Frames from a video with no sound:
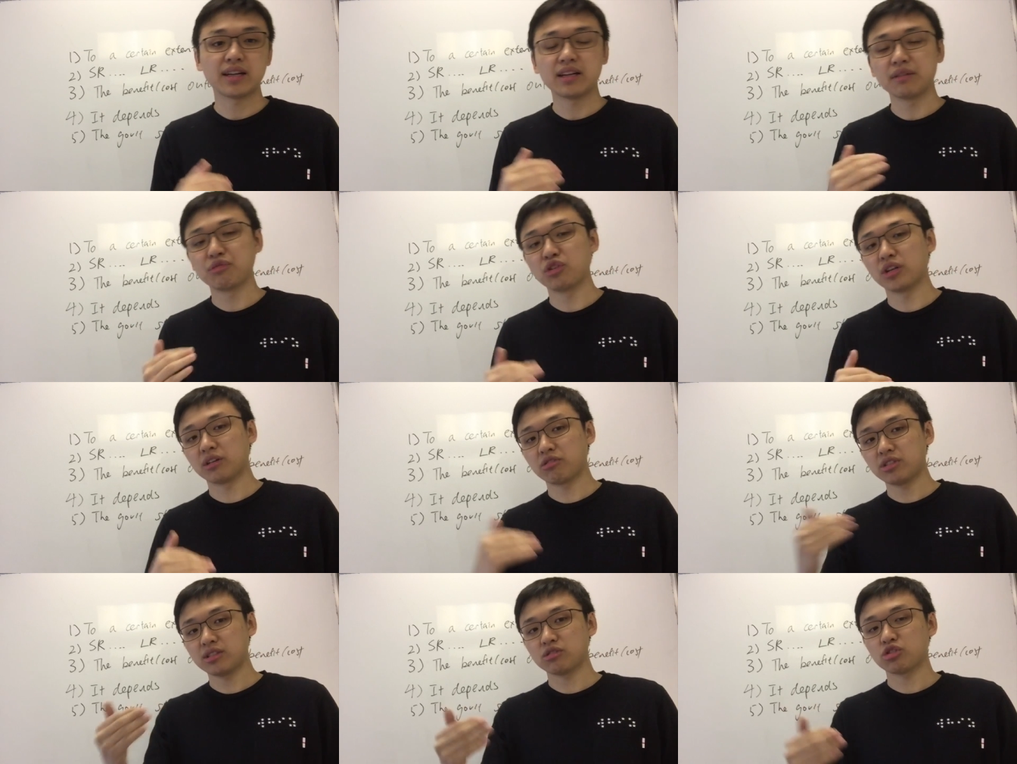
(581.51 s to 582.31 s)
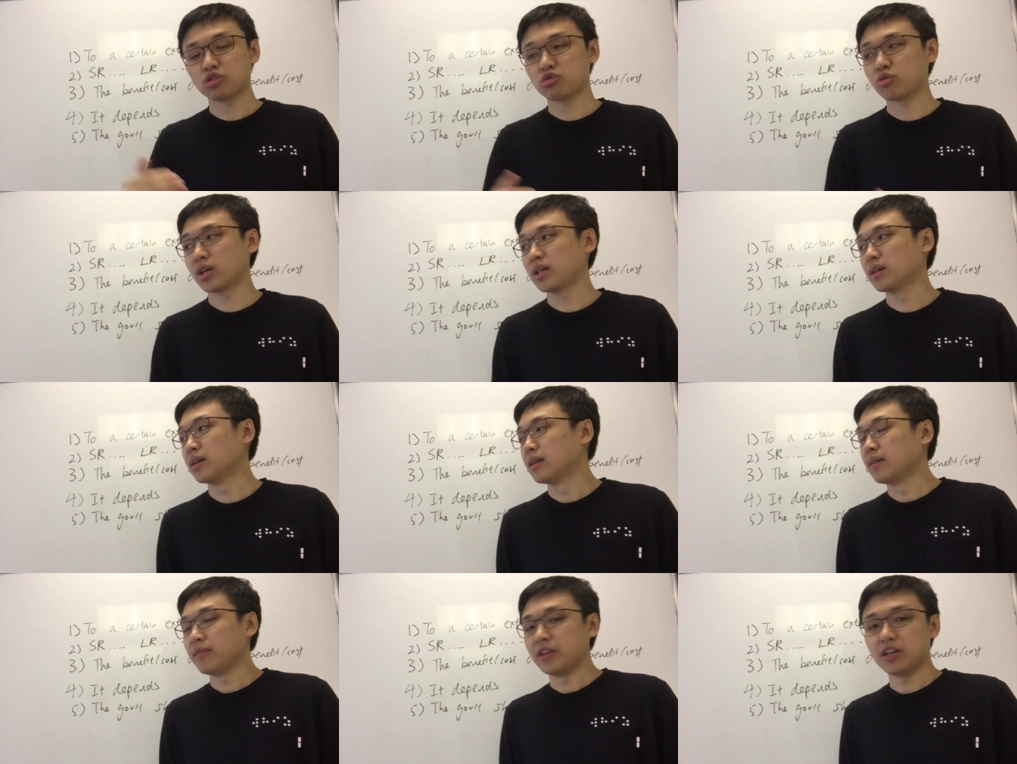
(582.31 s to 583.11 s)
Then if you increase interest rate,
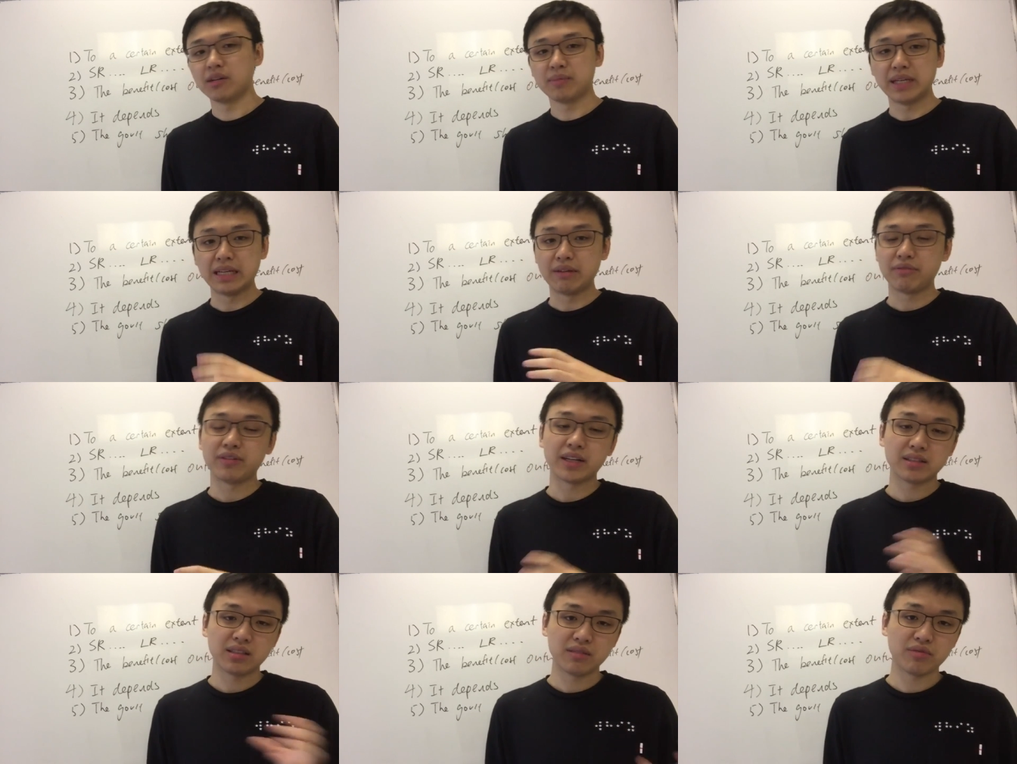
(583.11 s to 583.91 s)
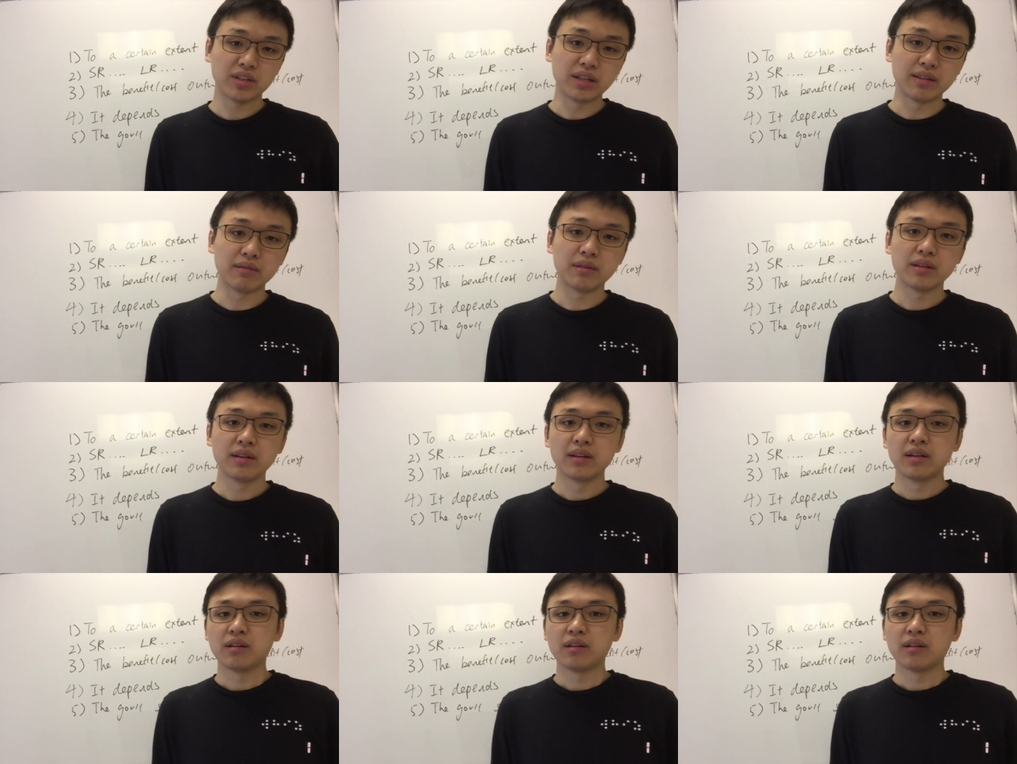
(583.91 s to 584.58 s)
it will be effective in